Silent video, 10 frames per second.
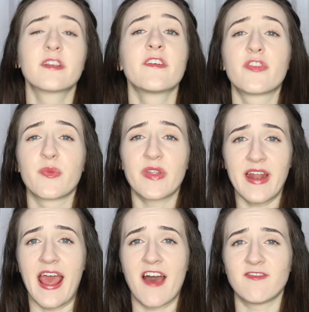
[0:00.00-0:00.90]
I would give
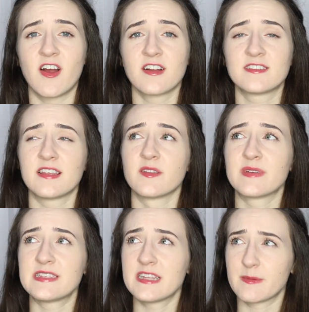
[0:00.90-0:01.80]
3.5 hearts, and the
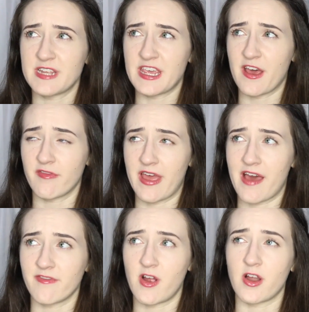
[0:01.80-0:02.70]
reason that I'm taking off a
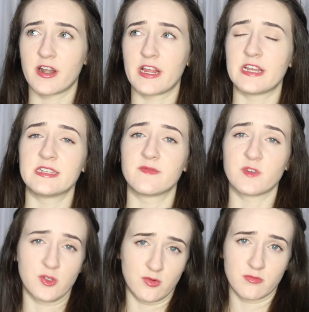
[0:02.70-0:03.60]
half heart is
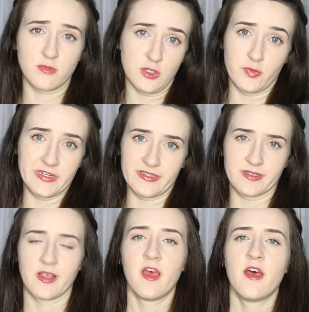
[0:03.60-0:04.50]
for 2 reasons.